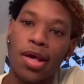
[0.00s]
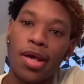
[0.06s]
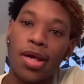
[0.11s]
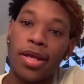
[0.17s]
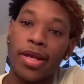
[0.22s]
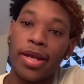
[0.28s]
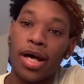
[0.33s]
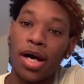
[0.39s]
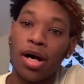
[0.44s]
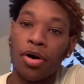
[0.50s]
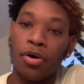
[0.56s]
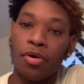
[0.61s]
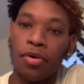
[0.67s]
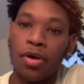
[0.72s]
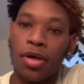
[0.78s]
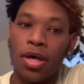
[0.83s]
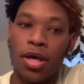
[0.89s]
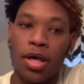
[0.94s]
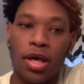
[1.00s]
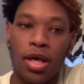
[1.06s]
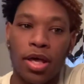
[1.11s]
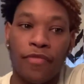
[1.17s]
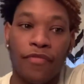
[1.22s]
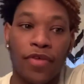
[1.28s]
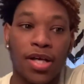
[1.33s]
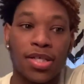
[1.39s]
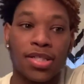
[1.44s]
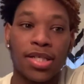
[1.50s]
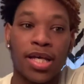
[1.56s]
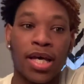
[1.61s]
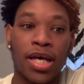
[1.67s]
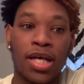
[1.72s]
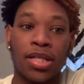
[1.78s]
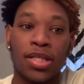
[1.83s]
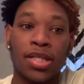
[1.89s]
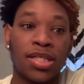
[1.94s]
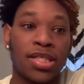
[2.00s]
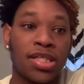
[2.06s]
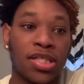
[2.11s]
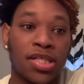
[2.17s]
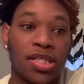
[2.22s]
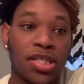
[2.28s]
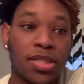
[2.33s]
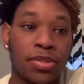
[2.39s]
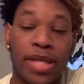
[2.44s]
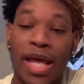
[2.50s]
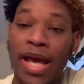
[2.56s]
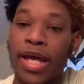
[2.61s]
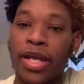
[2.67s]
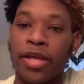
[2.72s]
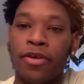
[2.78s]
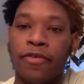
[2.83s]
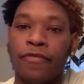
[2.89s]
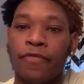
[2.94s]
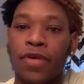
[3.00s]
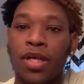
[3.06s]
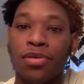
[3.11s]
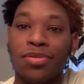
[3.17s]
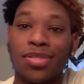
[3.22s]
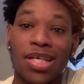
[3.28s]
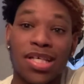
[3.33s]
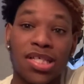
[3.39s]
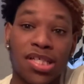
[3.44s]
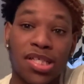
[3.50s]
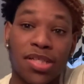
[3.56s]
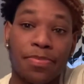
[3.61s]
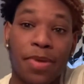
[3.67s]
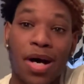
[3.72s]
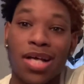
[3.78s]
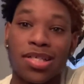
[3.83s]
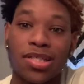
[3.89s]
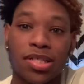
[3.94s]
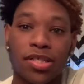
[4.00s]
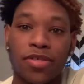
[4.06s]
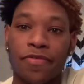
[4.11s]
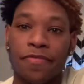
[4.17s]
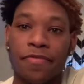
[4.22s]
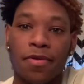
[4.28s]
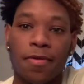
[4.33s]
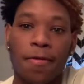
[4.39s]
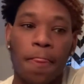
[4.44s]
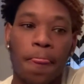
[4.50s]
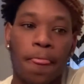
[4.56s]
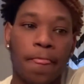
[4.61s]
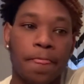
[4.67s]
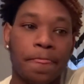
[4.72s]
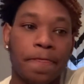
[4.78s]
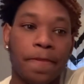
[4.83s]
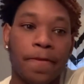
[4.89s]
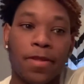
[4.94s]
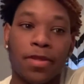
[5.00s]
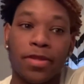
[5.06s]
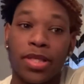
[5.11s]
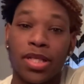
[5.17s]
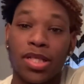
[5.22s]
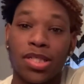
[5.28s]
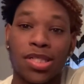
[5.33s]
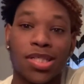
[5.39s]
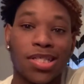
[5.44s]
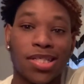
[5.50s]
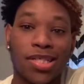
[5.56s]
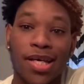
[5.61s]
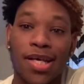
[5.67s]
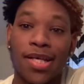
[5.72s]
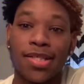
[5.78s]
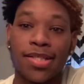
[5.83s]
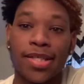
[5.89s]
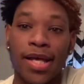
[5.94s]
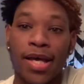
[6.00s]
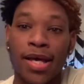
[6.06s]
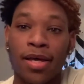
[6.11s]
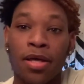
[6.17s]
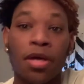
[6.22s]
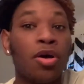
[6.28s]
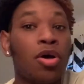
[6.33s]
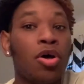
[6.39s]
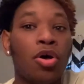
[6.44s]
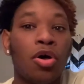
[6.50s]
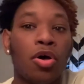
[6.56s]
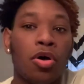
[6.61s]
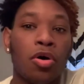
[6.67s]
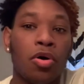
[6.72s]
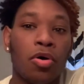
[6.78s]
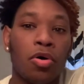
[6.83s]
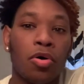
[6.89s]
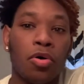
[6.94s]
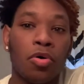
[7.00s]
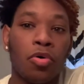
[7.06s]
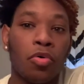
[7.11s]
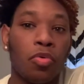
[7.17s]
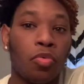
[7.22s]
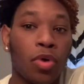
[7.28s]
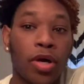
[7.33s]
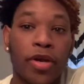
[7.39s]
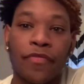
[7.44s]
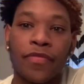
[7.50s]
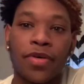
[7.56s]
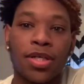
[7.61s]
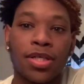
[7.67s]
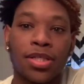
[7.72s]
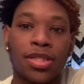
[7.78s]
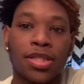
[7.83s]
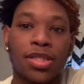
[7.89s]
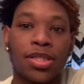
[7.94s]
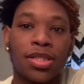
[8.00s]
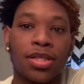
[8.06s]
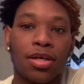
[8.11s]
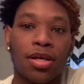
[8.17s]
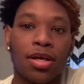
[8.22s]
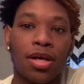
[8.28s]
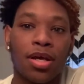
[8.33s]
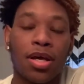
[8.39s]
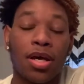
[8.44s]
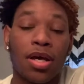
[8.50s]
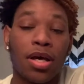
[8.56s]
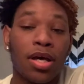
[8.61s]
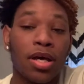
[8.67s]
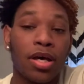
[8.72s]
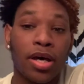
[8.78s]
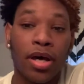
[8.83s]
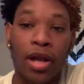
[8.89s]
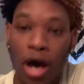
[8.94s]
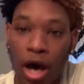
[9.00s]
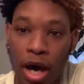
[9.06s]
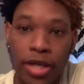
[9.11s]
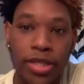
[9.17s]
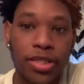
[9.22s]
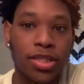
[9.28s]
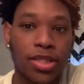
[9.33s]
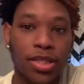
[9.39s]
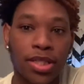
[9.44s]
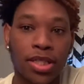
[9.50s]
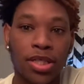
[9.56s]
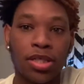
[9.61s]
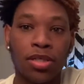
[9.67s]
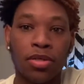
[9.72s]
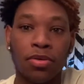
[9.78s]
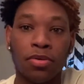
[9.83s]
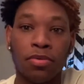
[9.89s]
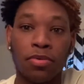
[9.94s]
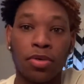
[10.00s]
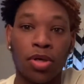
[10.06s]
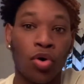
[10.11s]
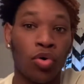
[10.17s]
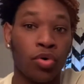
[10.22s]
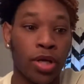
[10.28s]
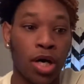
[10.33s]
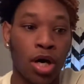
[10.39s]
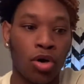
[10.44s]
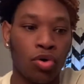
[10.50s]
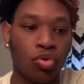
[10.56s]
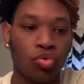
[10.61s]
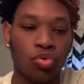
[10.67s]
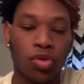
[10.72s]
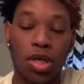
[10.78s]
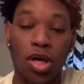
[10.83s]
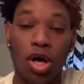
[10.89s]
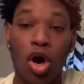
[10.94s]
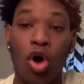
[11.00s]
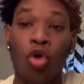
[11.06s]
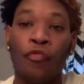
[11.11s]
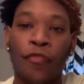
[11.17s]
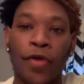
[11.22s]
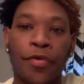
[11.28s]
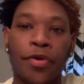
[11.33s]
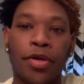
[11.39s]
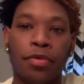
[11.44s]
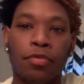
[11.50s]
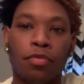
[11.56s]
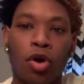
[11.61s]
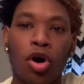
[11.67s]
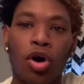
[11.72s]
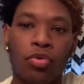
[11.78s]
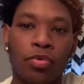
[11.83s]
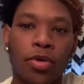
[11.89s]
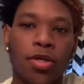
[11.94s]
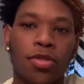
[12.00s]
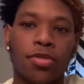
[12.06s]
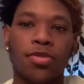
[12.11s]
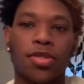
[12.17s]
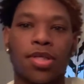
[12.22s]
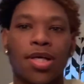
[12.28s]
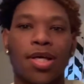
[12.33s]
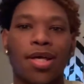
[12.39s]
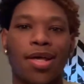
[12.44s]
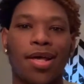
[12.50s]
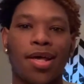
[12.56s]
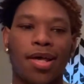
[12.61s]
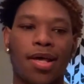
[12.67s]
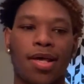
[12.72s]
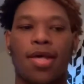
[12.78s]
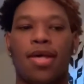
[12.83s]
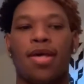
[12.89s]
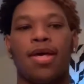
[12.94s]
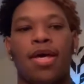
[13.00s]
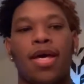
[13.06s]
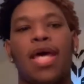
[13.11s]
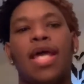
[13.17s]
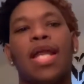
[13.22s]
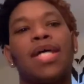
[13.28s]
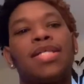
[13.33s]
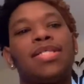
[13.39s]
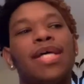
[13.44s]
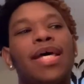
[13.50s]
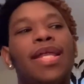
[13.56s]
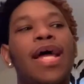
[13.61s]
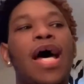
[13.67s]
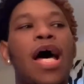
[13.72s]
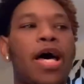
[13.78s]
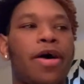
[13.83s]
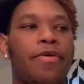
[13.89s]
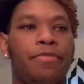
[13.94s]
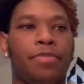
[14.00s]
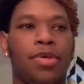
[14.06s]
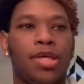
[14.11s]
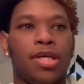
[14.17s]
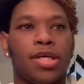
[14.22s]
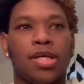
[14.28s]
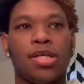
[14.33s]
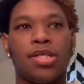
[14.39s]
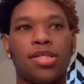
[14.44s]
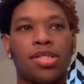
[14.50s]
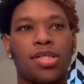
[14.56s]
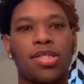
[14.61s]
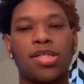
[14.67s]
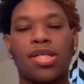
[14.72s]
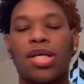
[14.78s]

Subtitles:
Now, if I said this is negative and you say this is positive, then there's a chance that one of us can honestly go down a very wrong road. And I say that because